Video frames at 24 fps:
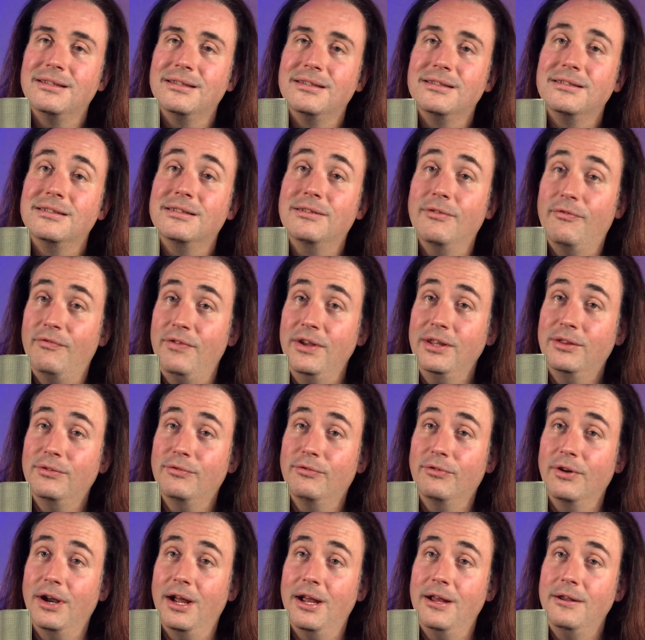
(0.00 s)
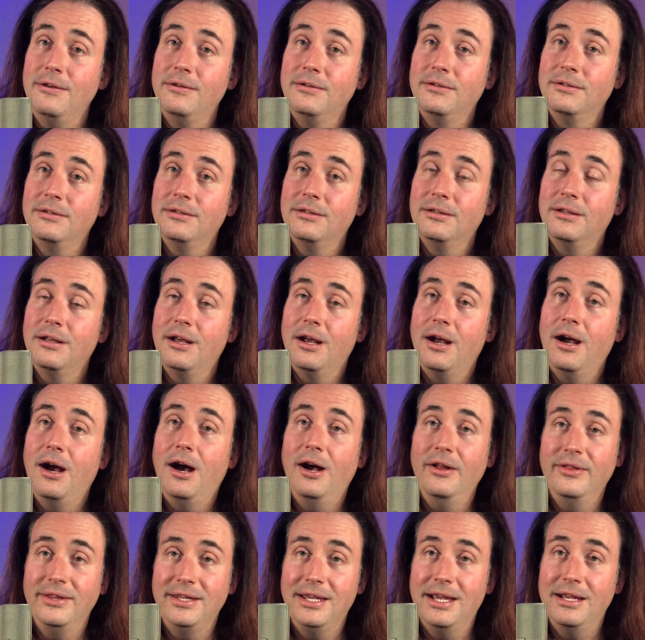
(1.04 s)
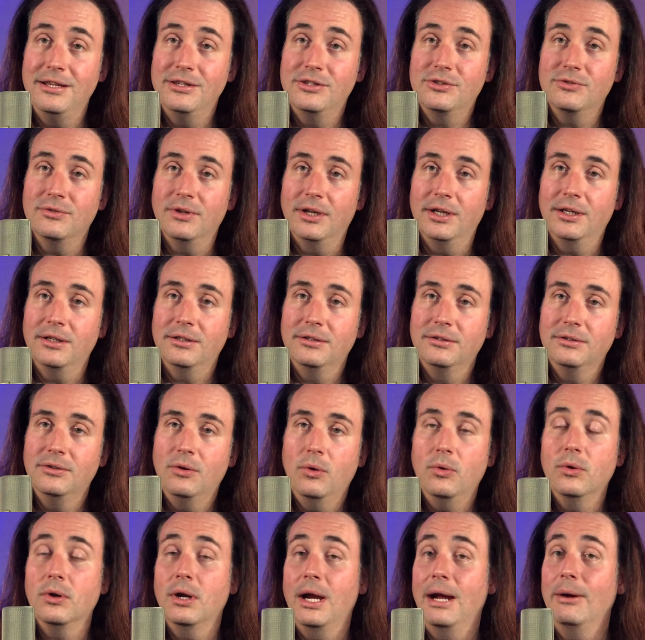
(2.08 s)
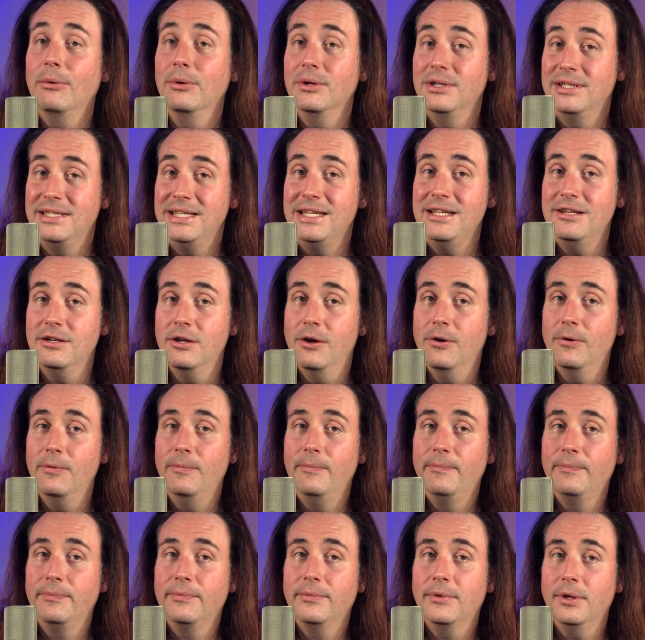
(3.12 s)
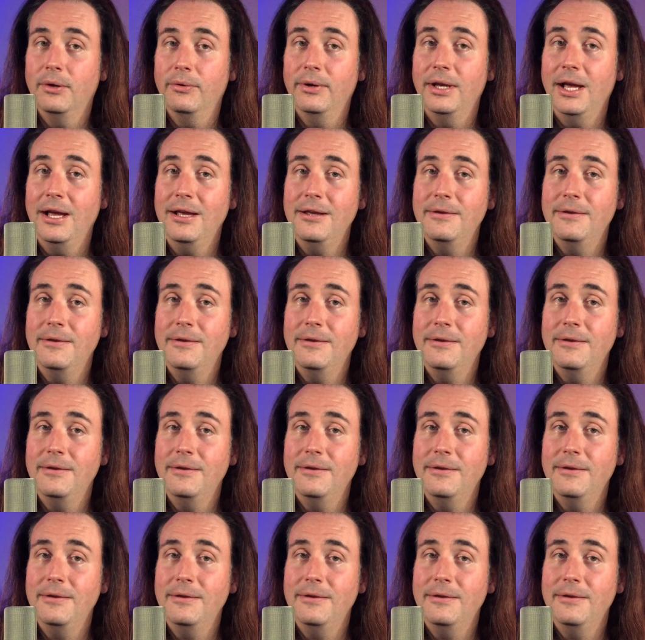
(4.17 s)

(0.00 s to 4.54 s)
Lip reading: to 5th fret on the A string, or our D note, okay?